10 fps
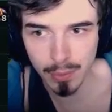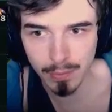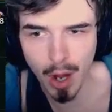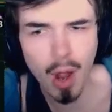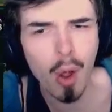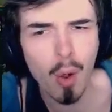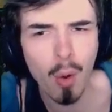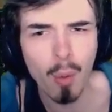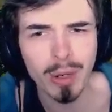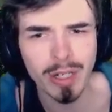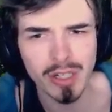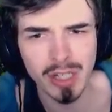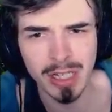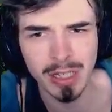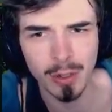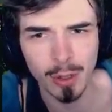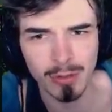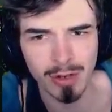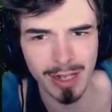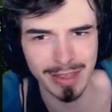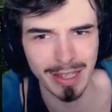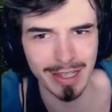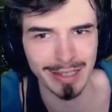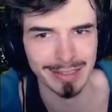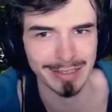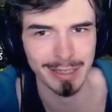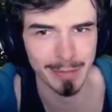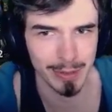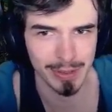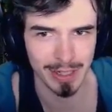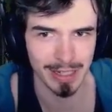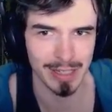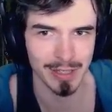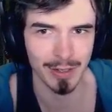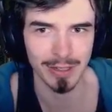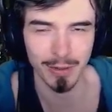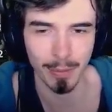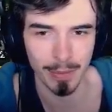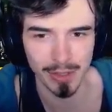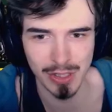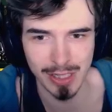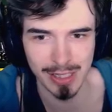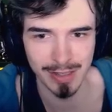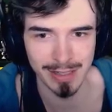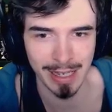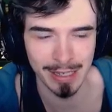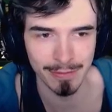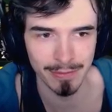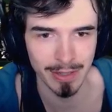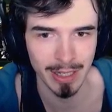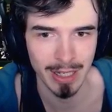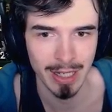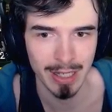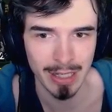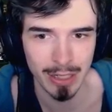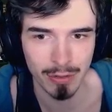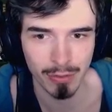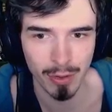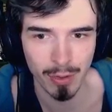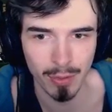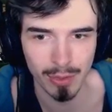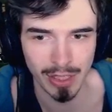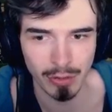Oh, what a cheeky hook right there. Camille's going to get turned in on, but she does have the chrono... what's it?